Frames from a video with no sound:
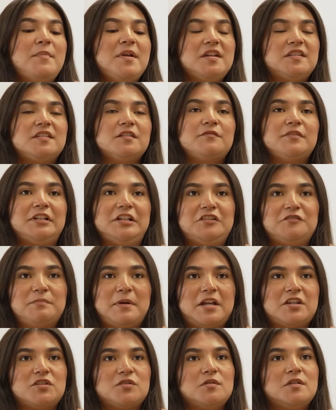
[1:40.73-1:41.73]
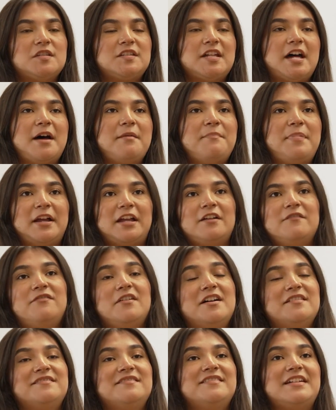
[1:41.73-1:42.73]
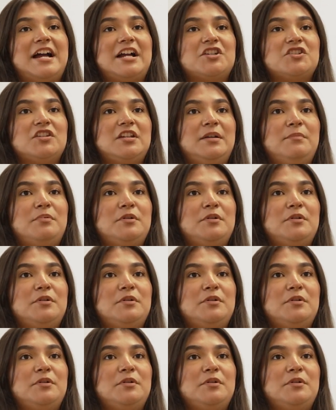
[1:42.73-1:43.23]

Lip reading: makes it really special is that BECAFest is actually